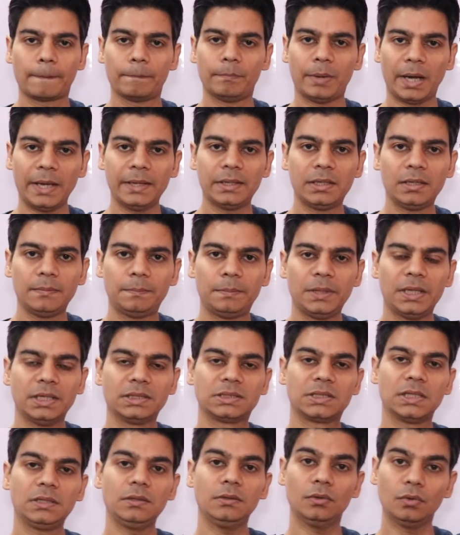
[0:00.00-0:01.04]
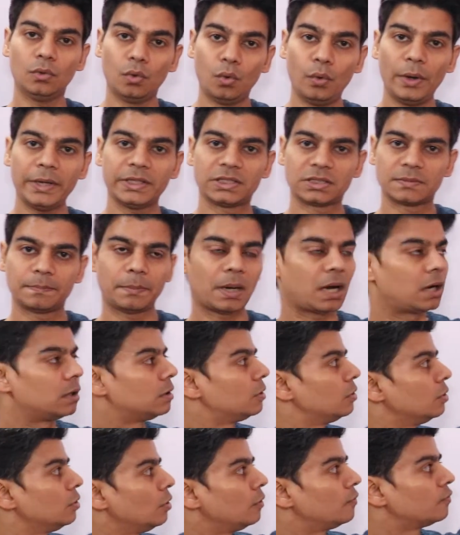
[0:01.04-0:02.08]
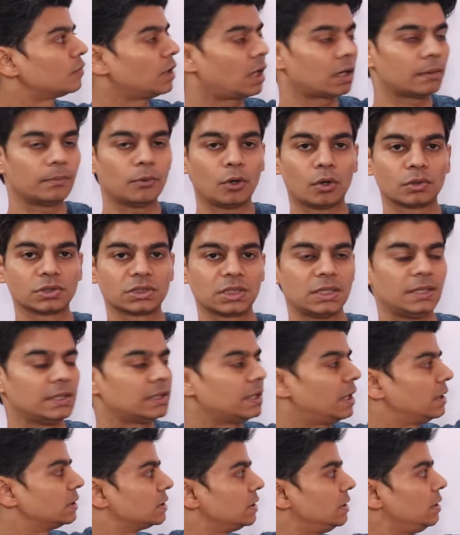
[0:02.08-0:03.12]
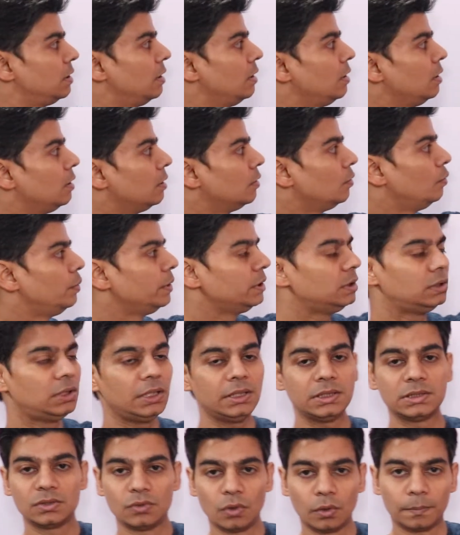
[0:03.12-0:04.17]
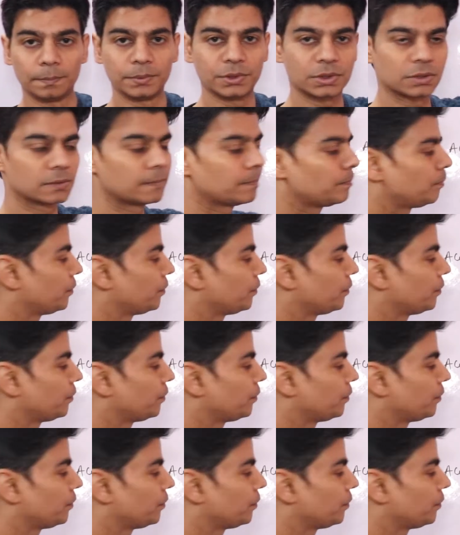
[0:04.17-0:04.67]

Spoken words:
by replacing OH part of carboxylic acid with these groups